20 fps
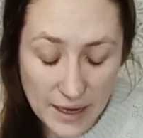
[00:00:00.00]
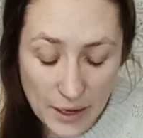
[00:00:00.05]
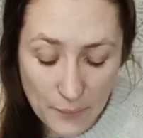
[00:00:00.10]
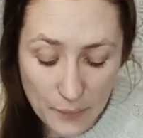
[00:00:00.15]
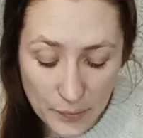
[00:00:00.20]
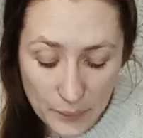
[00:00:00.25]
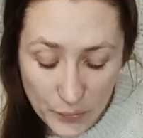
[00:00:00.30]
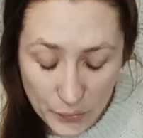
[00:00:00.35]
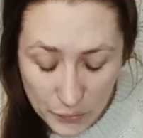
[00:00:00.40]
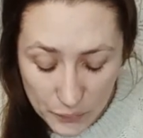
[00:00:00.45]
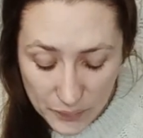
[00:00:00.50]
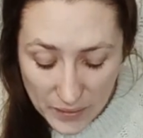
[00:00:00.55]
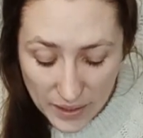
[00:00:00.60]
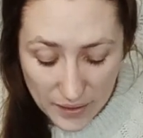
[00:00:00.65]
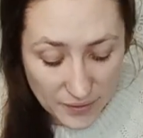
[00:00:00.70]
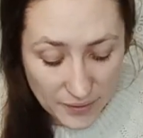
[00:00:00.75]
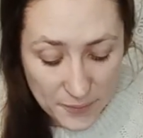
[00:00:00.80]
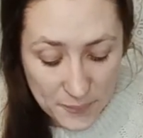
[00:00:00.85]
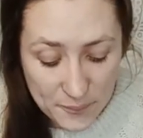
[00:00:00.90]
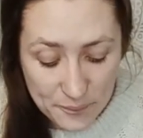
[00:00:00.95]
now. I'm all
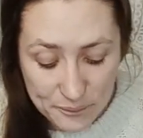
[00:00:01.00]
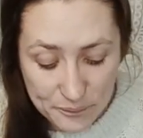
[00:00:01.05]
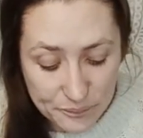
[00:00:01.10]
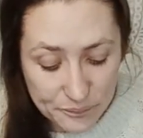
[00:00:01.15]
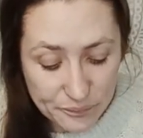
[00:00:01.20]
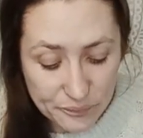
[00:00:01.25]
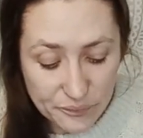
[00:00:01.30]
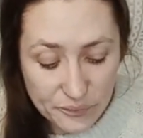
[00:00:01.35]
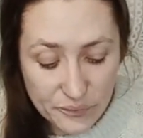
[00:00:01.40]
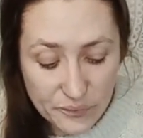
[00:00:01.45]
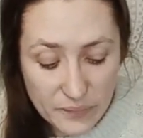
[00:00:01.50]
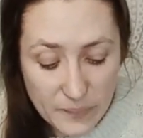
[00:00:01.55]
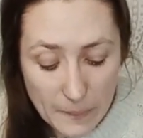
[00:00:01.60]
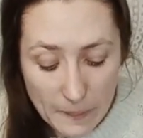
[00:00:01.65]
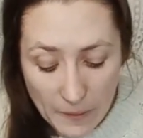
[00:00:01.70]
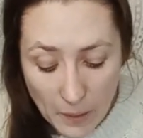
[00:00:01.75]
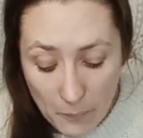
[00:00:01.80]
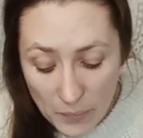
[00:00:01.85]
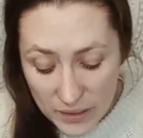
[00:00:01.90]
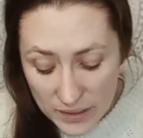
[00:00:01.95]
better.
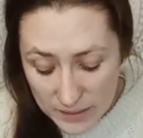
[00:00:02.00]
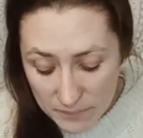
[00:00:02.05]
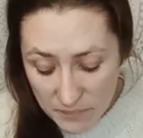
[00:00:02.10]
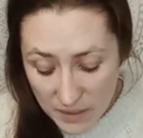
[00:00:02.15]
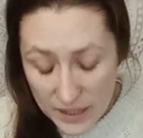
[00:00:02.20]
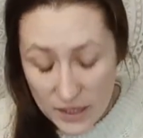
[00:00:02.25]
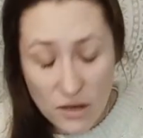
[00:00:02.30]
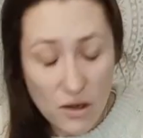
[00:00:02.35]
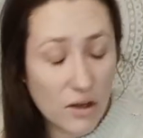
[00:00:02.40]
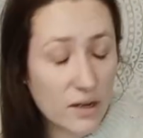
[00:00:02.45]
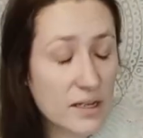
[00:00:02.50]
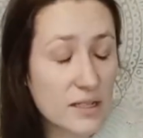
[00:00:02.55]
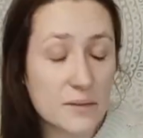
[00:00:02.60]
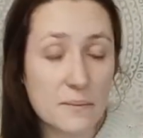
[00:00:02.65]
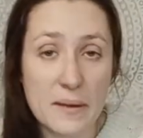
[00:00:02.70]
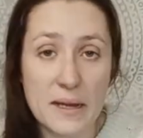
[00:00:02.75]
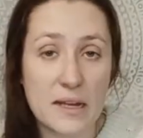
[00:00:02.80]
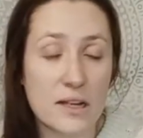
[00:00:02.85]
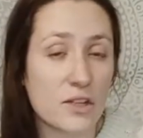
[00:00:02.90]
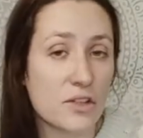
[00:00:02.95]
But my God,
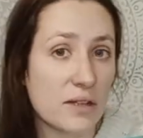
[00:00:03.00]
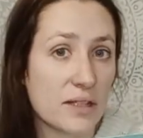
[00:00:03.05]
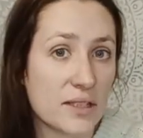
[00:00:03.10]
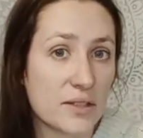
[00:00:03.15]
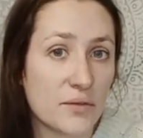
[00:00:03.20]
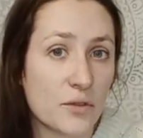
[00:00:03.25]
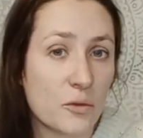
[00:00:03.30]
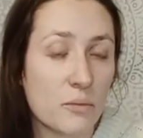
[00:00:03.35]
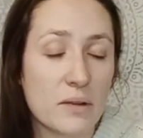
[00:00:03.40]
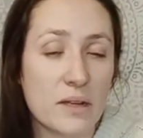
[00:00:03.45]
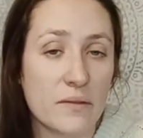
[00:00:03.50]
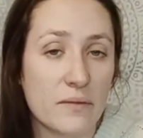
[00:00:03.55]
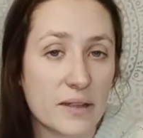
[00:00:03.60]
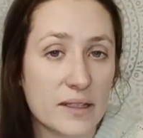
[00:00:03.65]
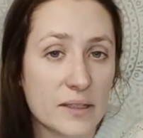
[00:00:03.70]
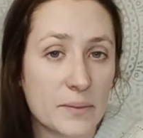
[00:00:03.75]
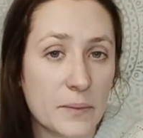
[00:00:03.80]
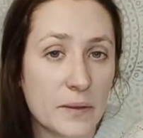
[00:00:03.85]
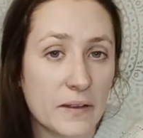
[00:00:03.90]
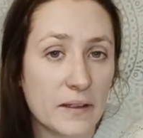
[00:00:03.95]
it's been a transformative
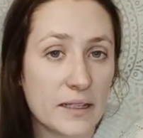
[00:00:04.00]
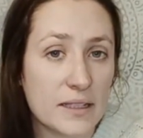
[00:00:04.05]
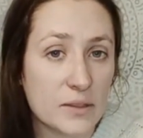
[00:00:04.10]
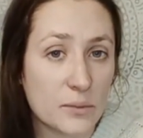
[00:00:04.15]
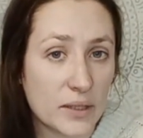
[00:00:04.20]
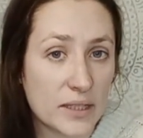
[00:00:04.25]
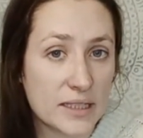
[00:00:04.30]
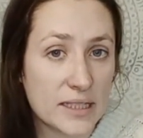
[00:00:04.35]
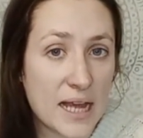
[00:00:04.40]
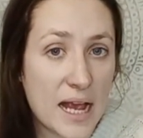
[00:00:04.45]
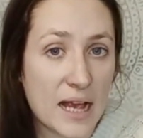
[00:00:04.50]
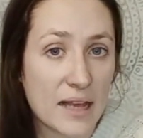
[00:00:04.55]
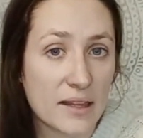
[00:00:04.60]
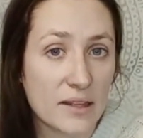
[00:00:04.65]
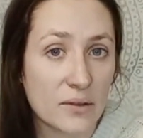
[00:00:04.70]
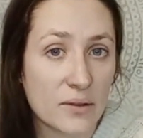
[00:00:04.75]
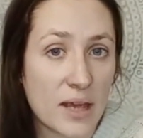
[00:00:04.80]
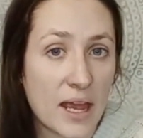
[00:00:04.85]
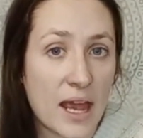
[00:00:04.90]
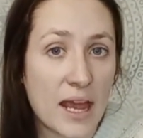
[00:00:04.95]
experience with
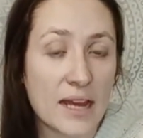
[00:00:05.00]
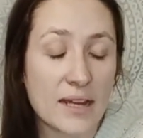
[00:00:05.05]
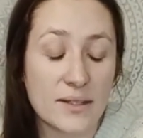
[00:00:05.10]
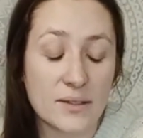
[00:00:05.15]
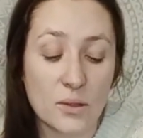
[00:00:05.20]
death, okay?